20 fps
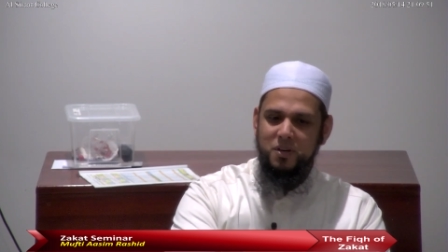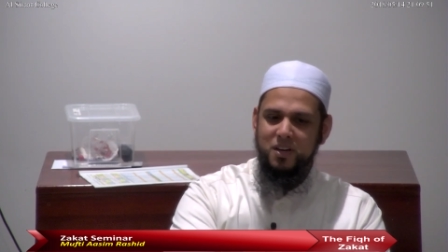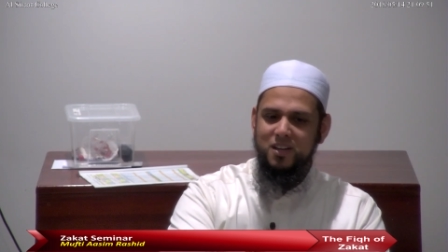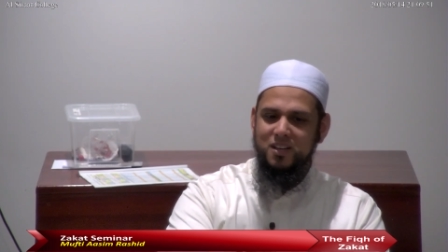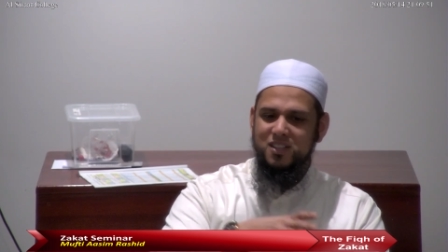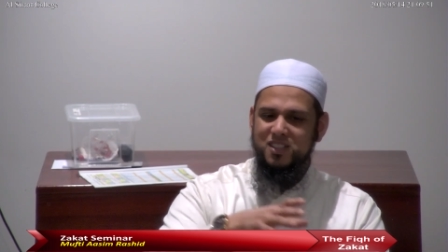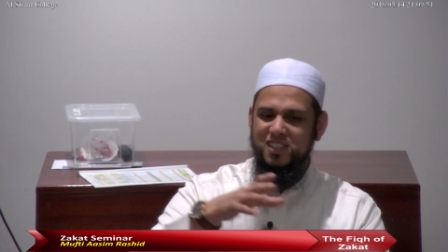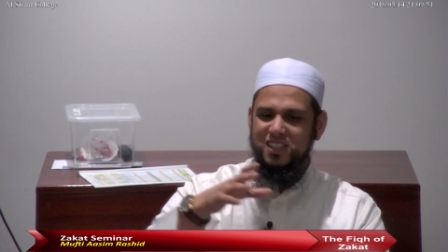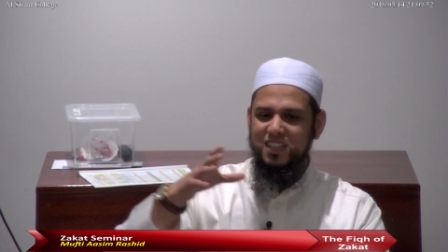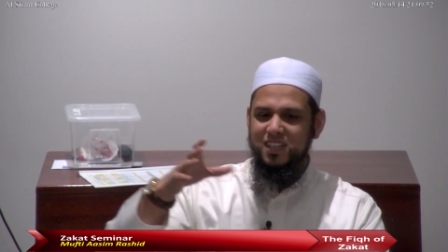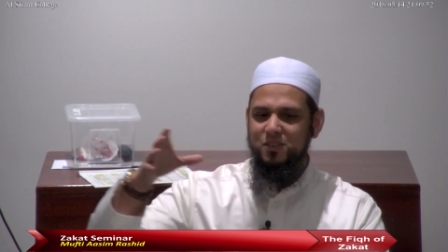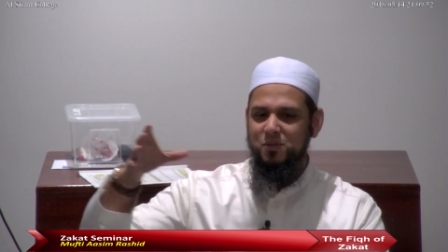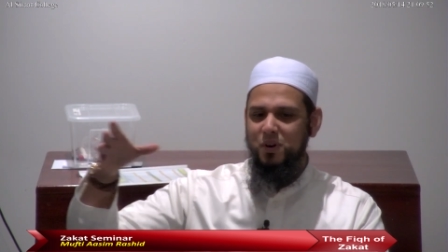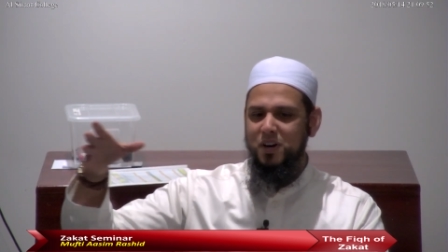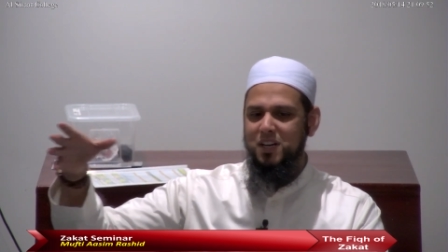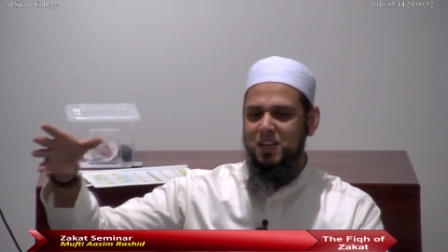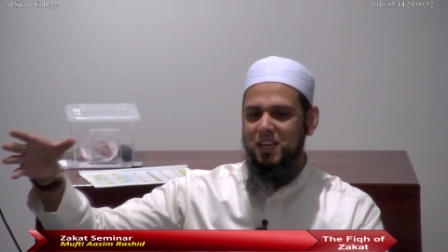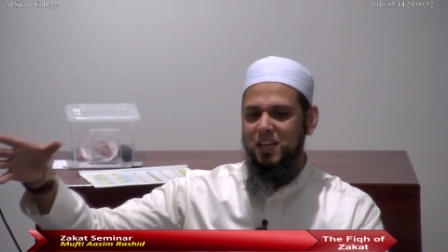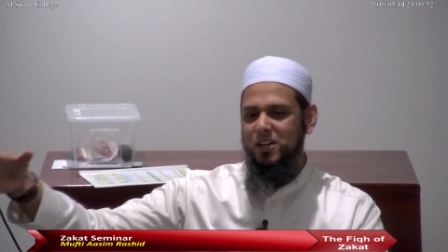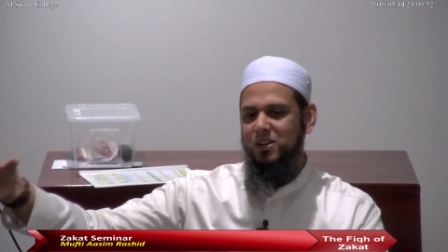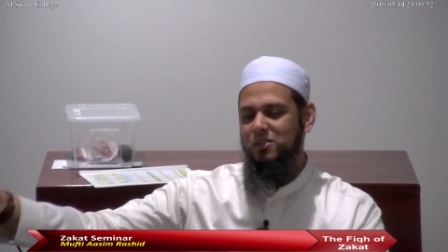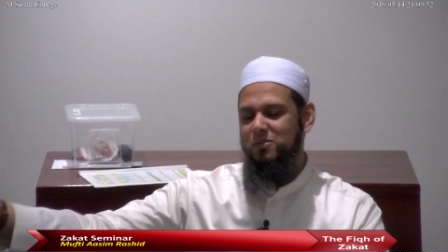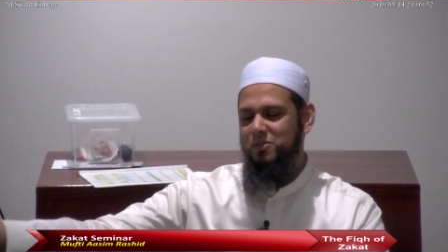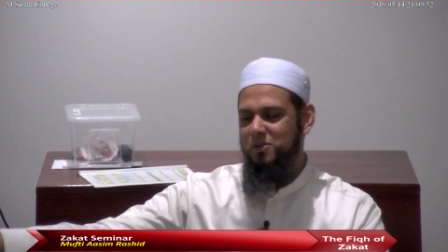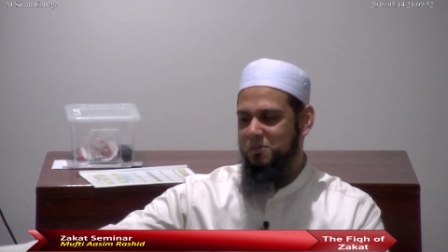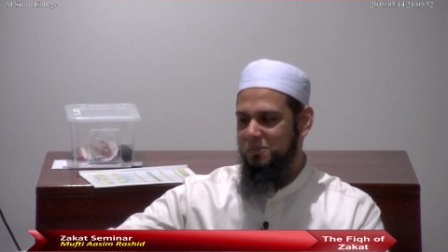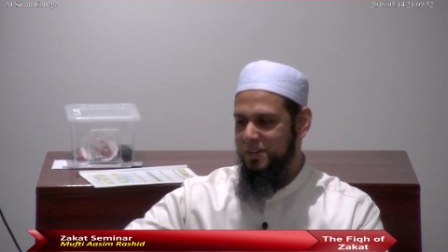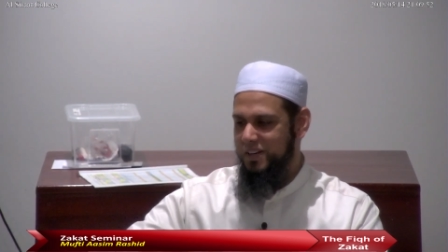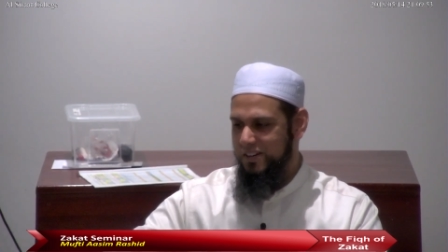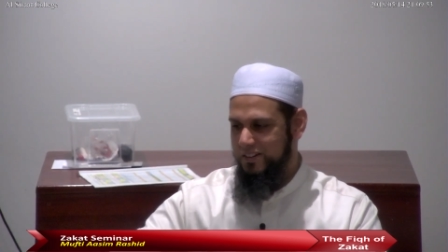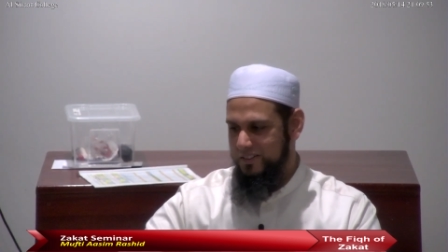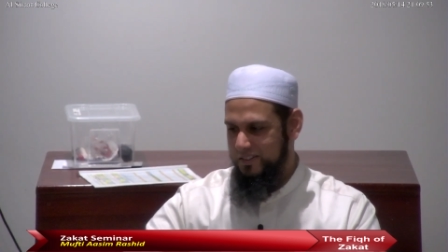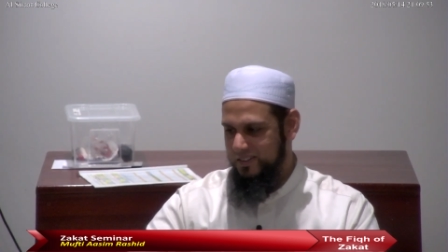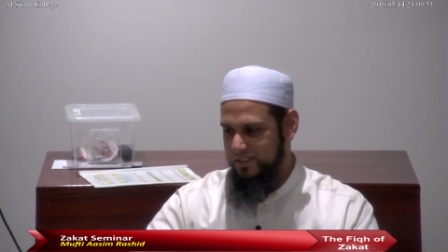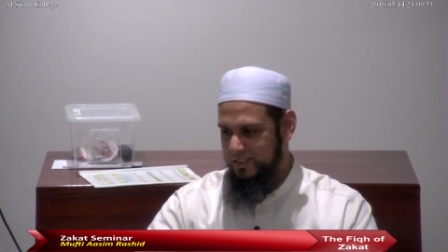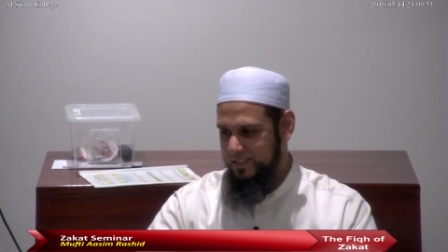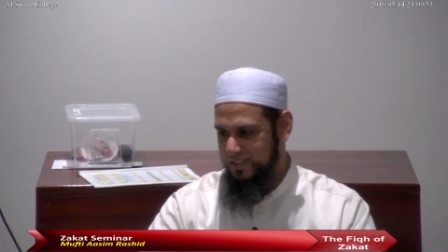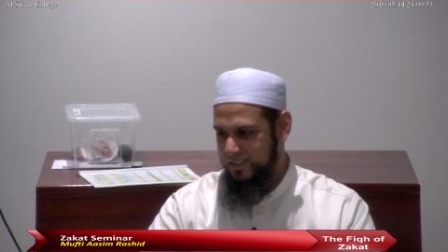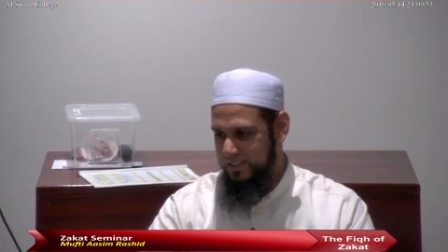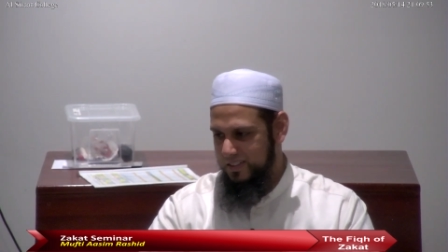We're going to see 1 year from
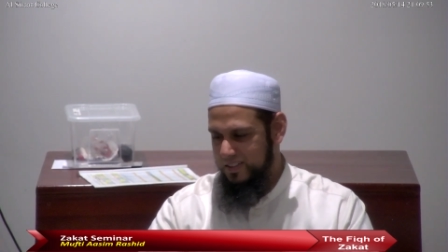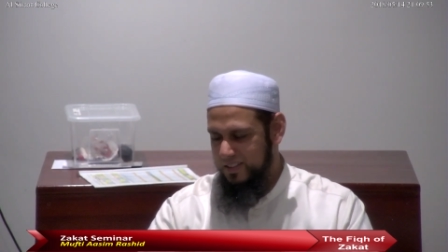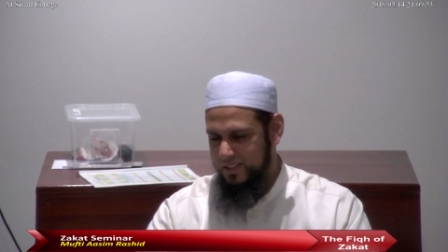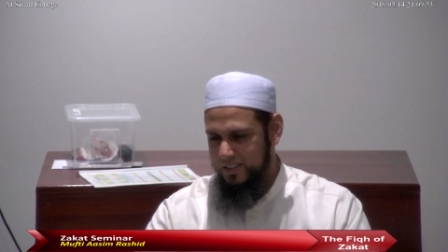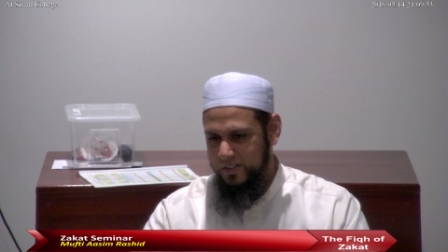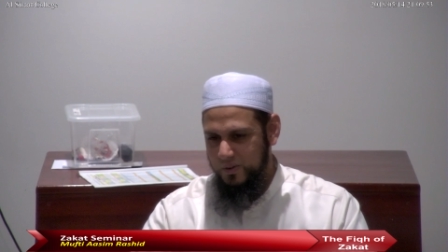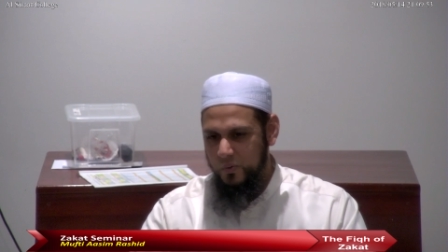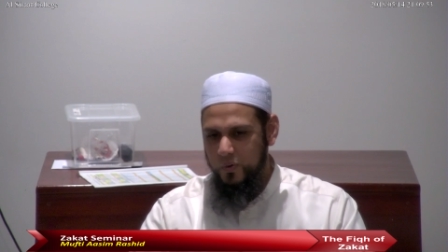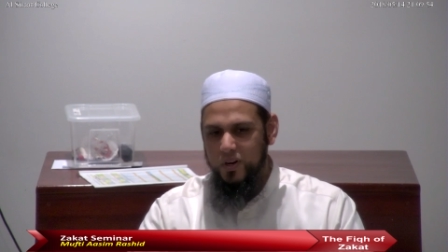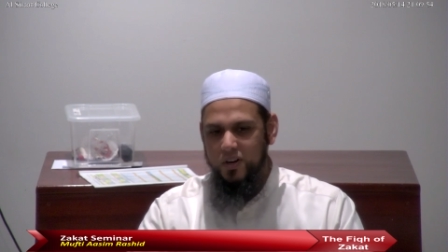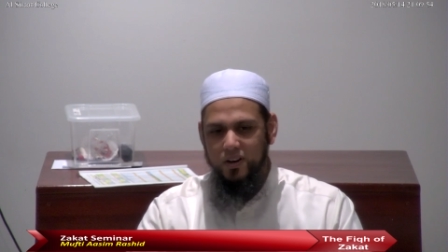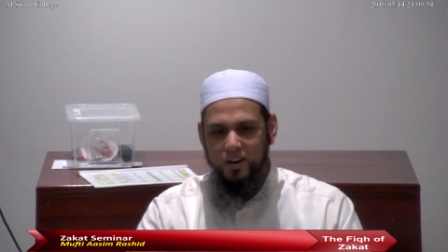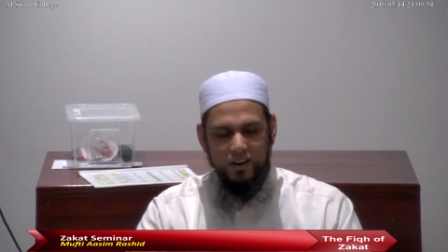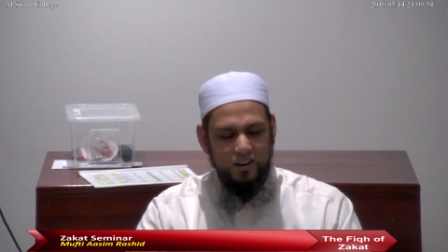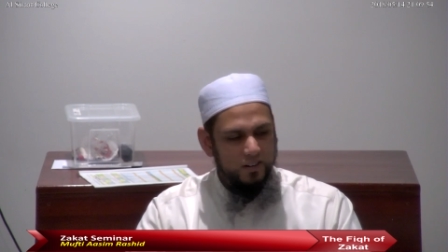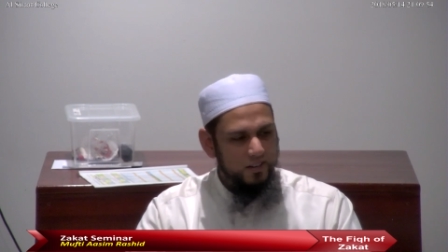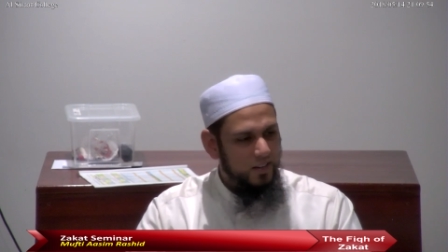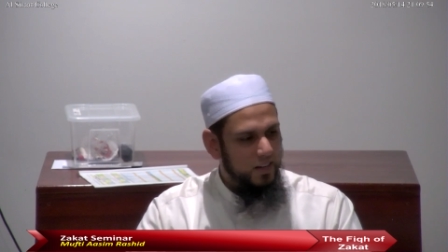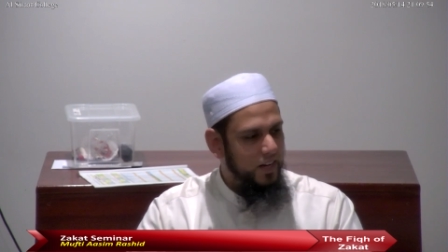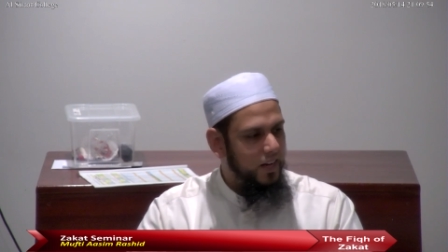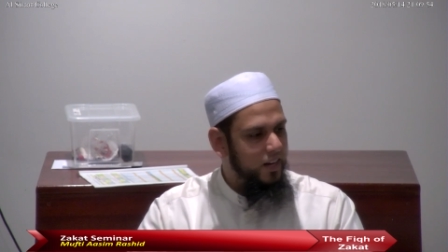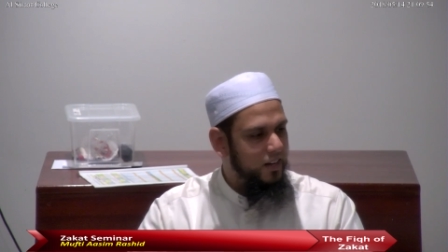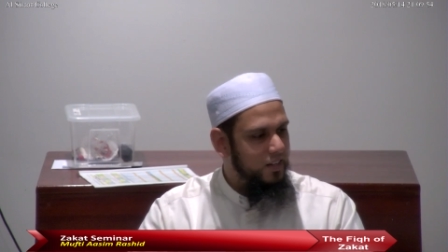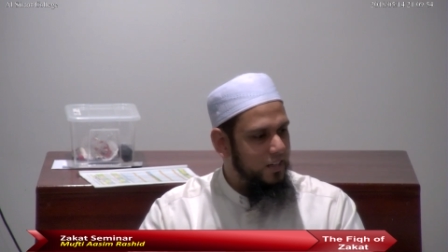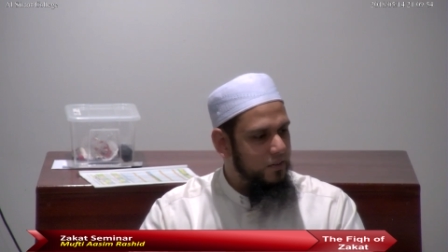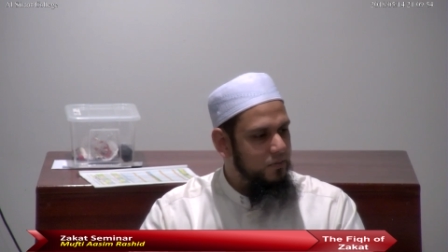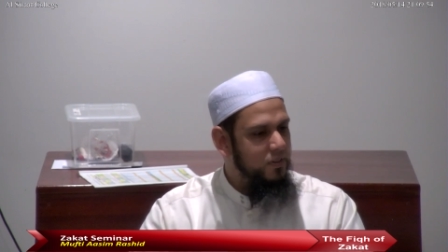now, where are they at?